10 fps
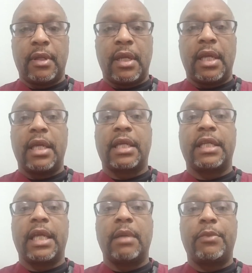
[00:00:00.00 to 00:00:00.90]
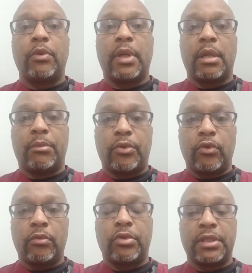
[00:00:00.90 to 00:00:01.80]
It can help you improve
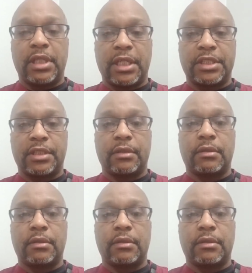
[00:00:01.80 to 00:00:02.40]
production,